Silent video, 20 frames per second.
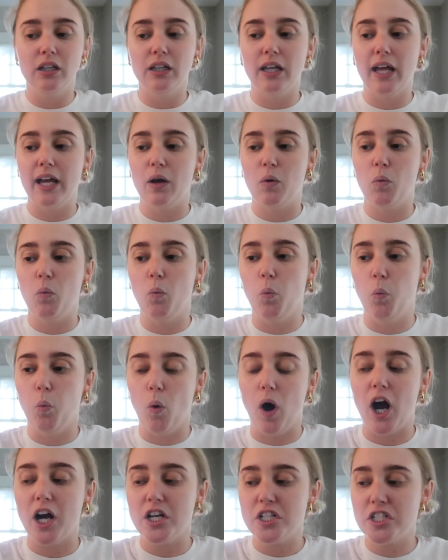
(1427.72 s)
like
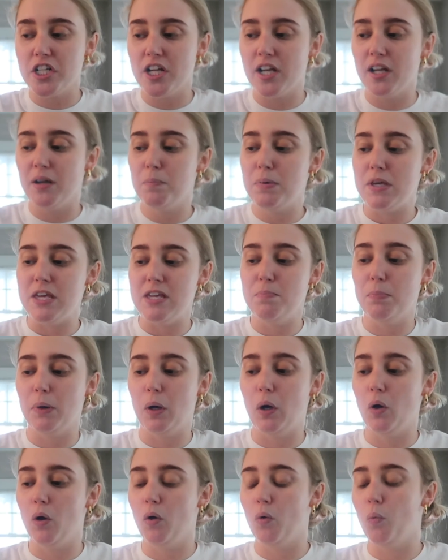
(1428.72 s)
watching
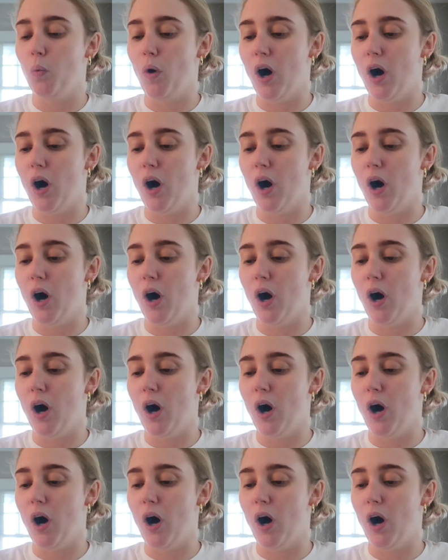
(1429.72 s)
people